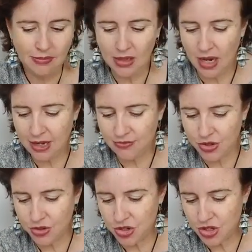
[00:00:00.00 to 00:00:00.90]
uh, if
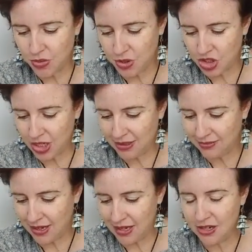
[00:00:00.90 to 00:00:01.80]
you're new to watching
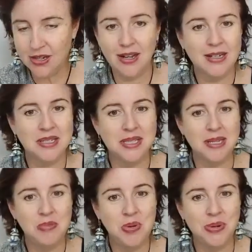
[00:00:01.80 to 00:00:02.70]
and you'd like to see
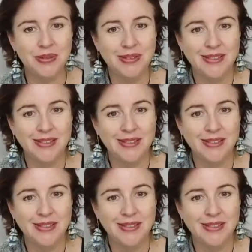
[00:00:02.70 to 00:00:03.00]
more.